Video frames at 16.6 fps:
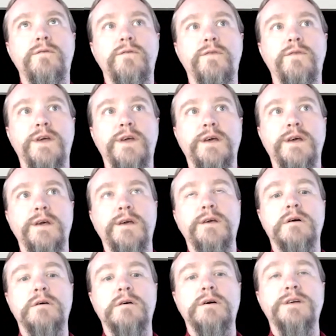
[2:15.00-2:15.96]
the
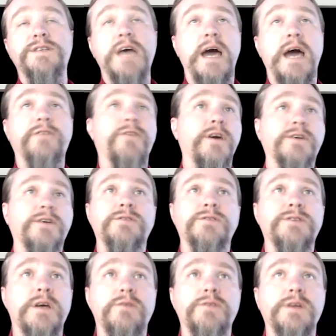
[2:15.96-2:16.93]
attack
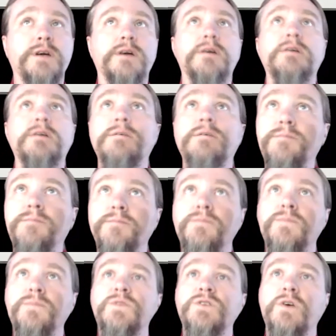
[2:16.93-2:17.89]
vectors out there.
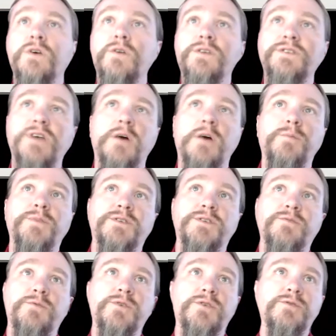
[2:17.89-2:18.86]
So this helped
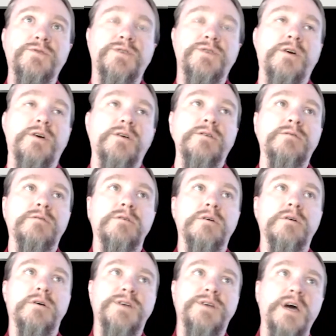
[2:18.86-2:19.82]
us reduce our
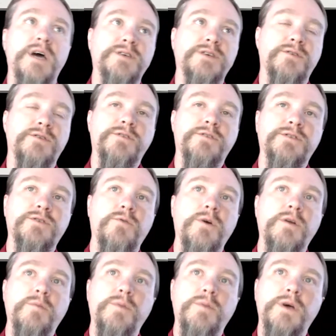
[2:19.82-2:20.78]
attack surface
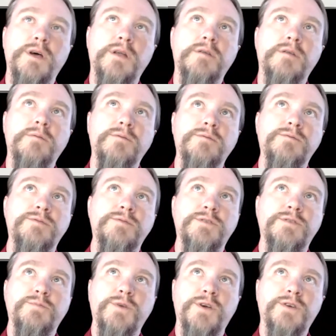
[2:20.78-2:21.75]
quite a bit,
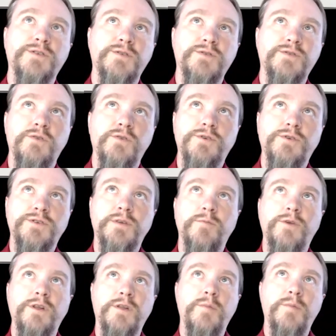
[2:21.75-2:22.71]
just because there's always
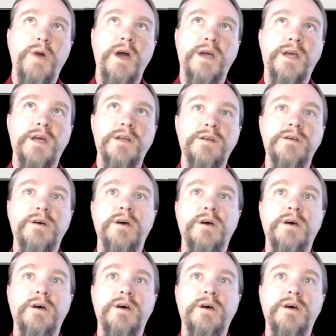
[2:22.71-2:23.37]
someone in the back end